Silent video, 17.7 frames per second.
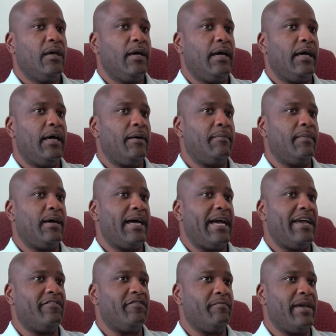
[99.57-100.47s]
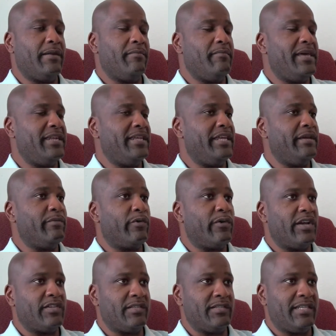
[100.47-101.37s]
I've met many
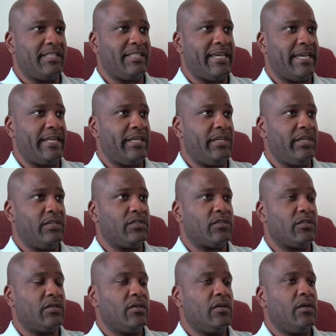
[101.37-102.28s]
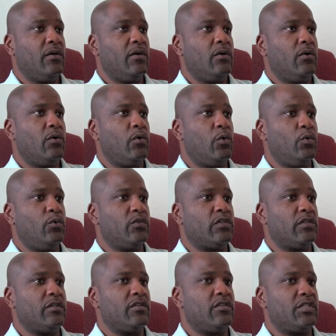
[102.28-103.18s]
immigration detainees
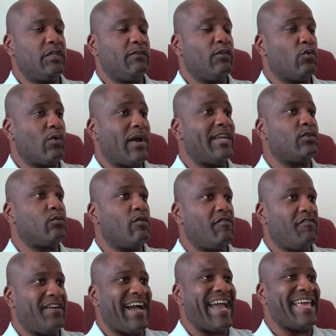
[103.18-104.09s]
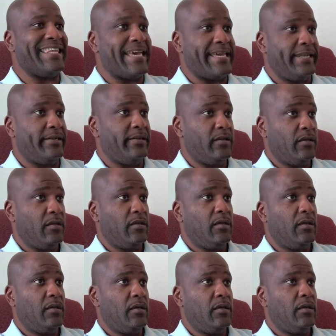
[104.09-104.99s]
whose civil rights were violated
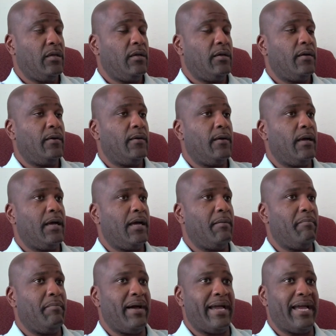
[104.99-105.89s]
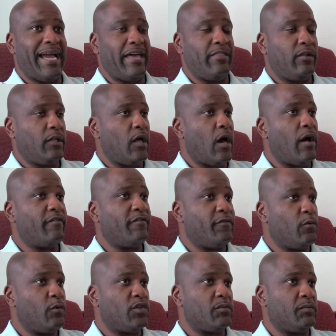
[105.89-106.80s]
by either law
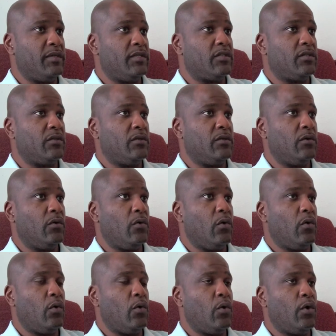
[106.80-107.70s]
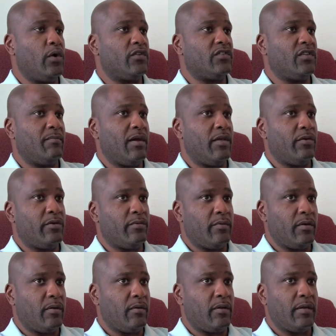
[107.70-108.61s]
enforcement or some
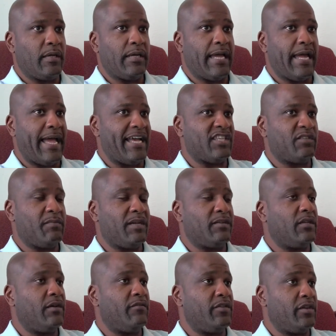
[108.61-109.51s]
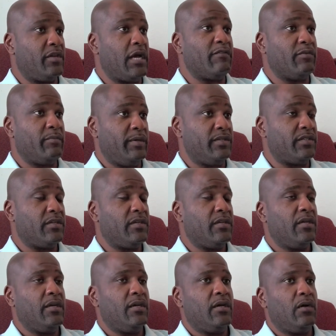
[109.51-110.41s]
other aspect of the government,
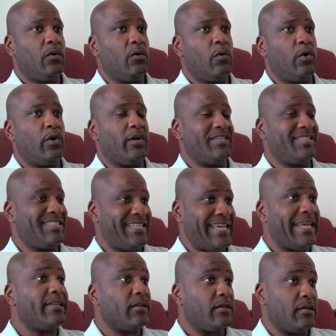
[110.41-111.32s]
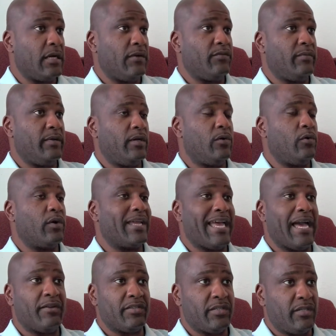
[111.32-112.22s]
or a state government or
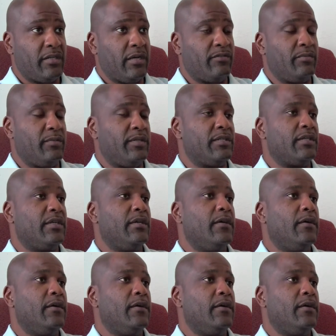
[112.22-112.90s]
county government,